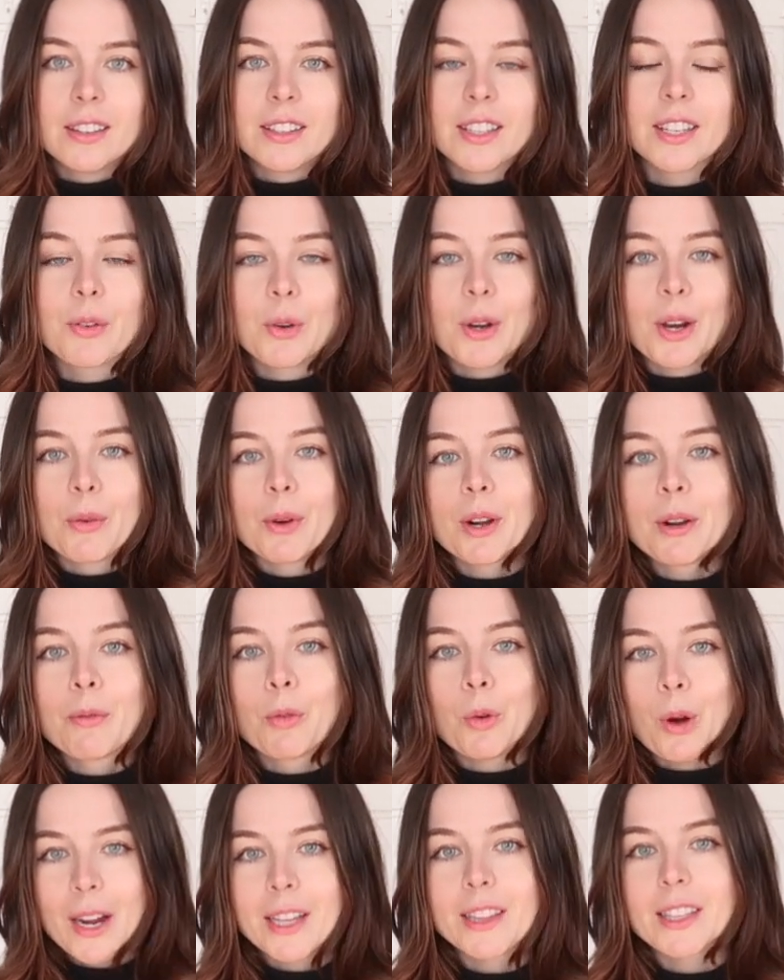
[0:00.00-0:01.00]
Like when I wear
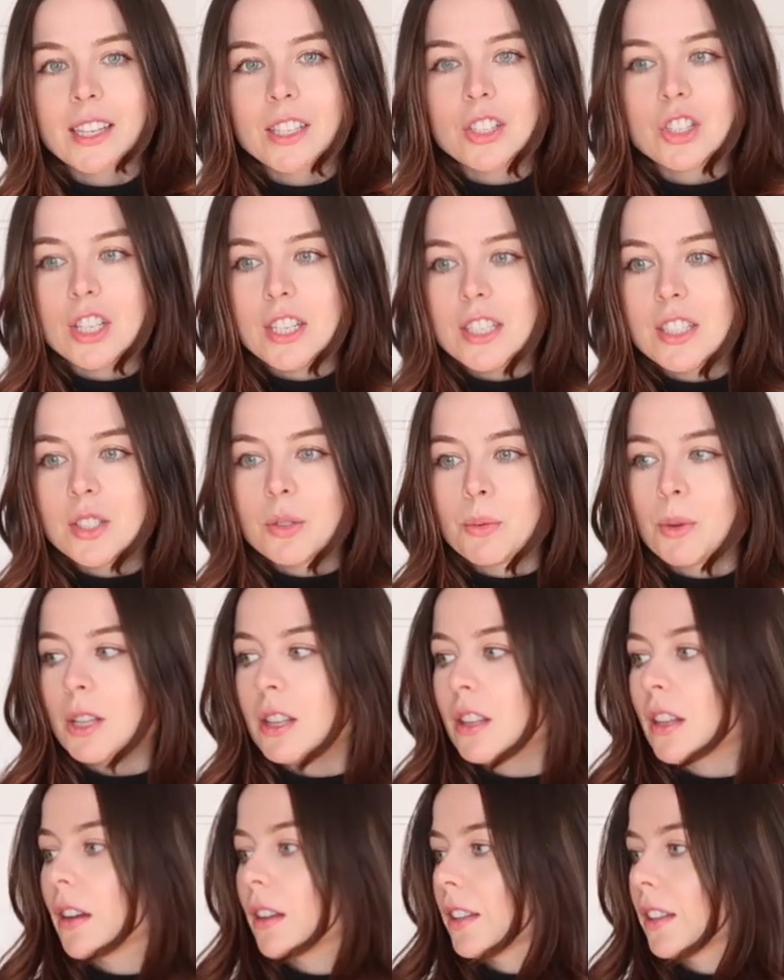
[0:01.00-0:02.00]
wide leg jeans
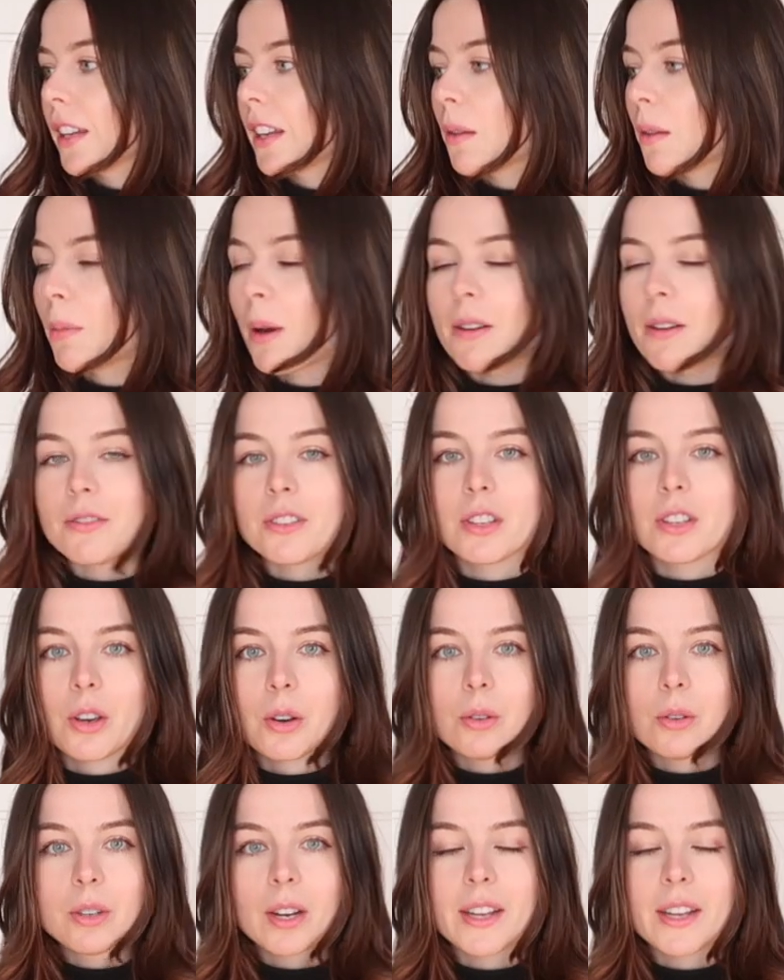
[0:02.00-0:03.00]
with a, uh, like a puffy
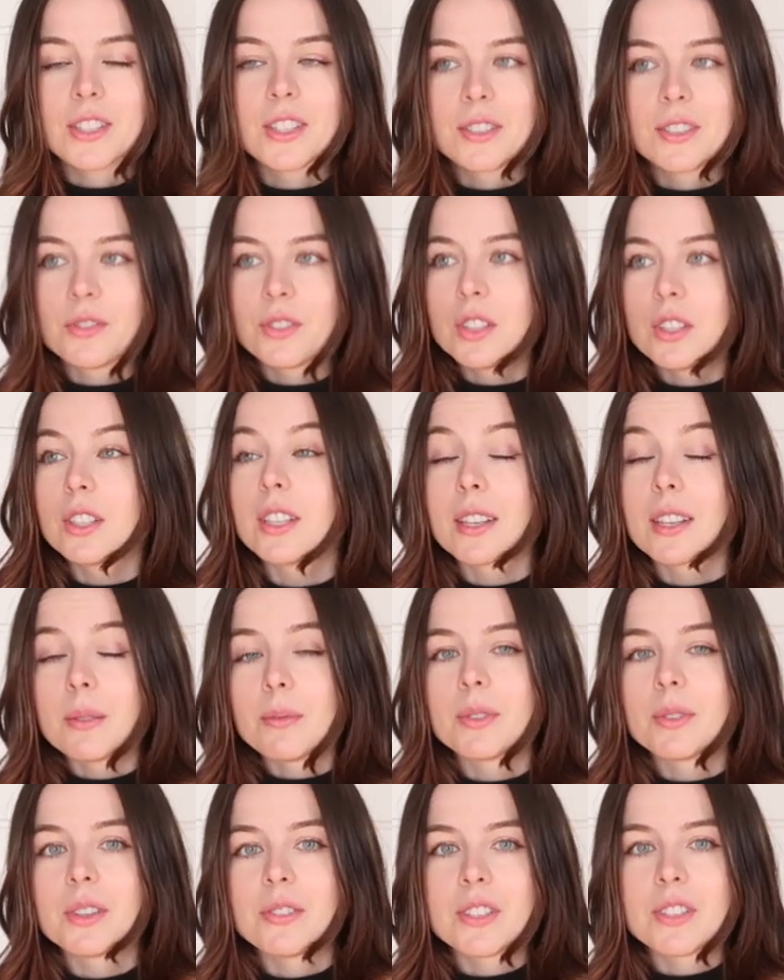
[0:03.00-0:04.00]
coat, I just feel like
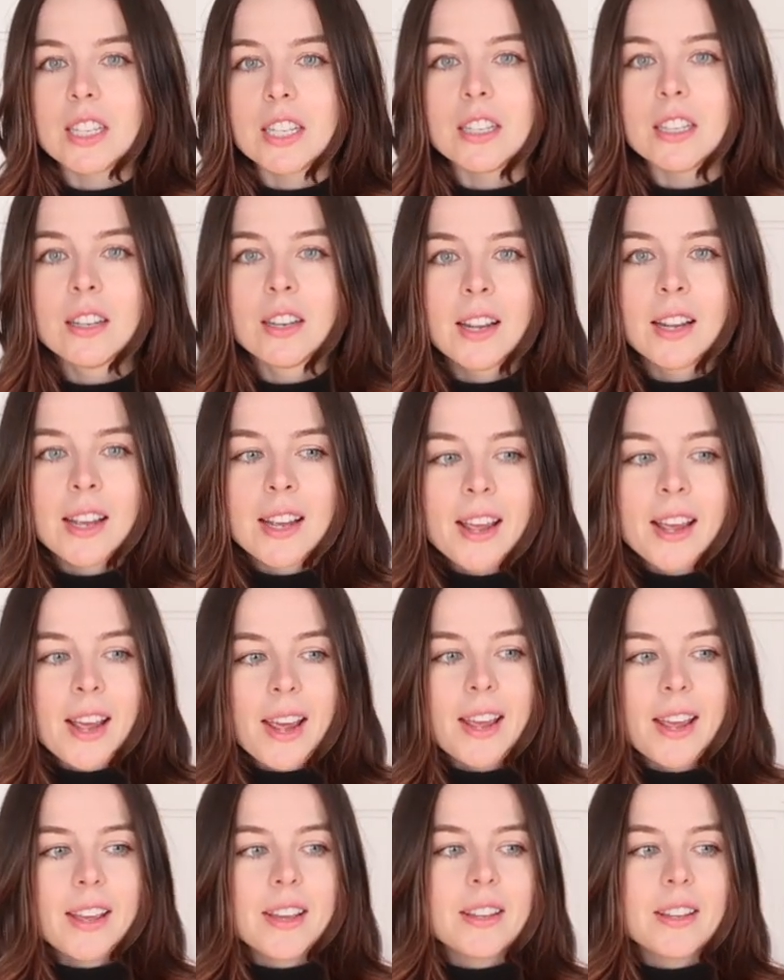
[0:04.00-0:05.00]
I'm 15
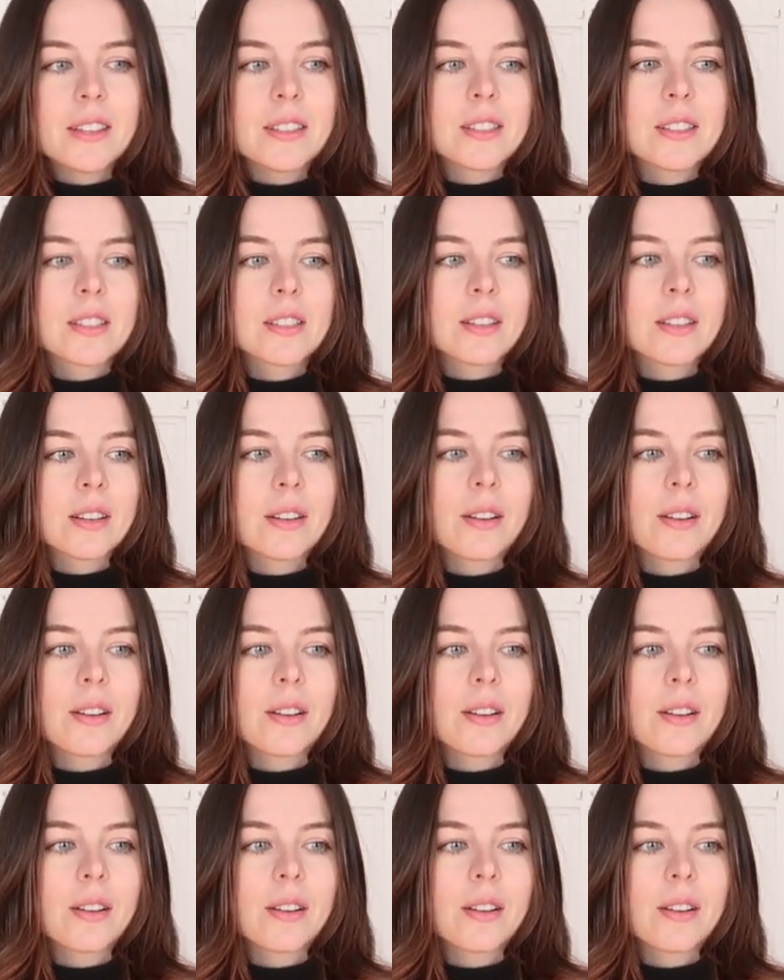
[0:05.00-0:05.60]
and